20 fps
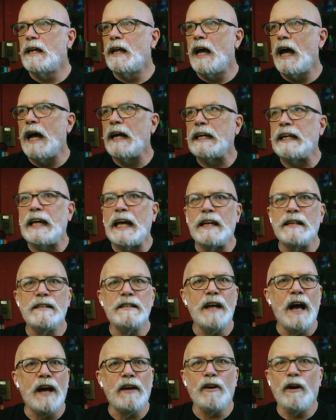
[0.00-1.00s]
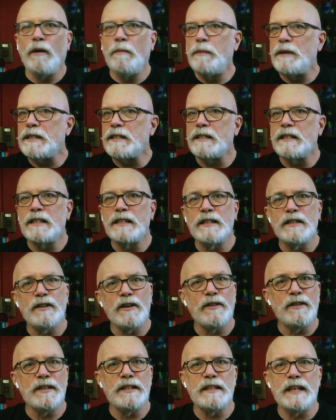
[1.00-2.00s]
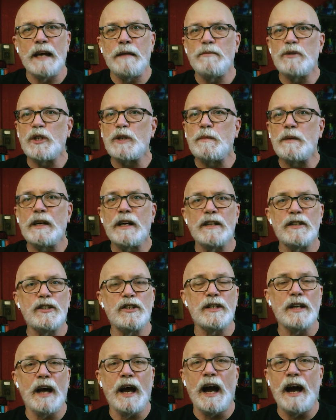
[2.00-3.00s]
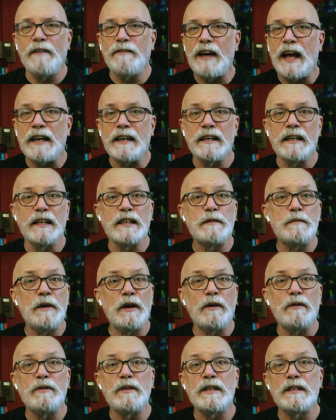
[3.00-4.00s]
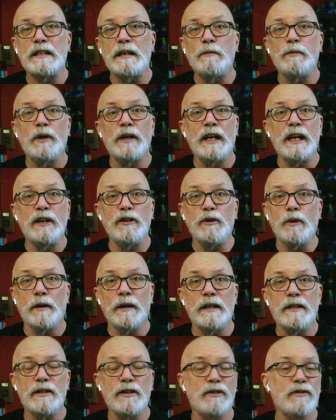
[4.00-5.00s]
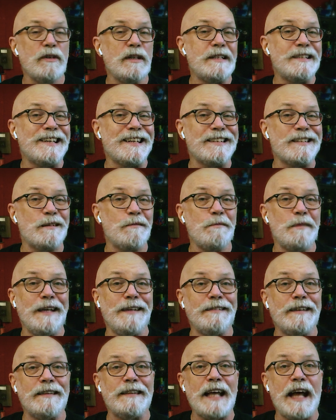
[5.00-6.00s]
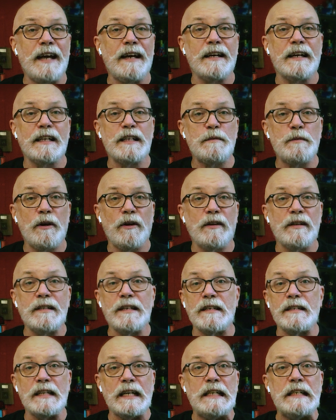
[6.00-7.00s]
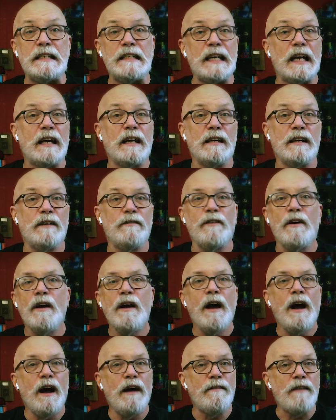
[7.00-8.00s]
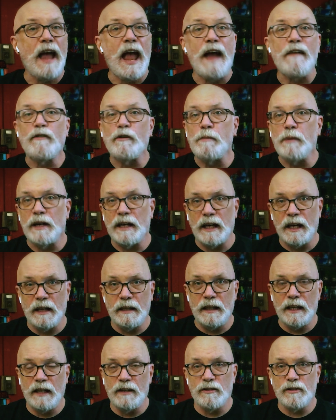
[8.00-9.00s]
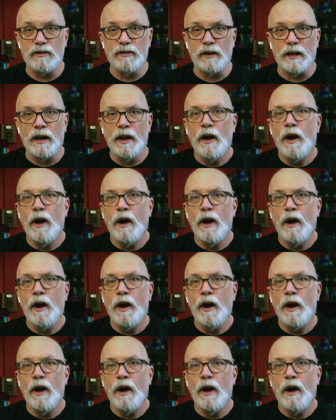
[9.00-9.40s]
Again, not all businesses are the same. Just because I've had an experience with someone in your industry doesn't mean that experience is indicative of everybody in the industry.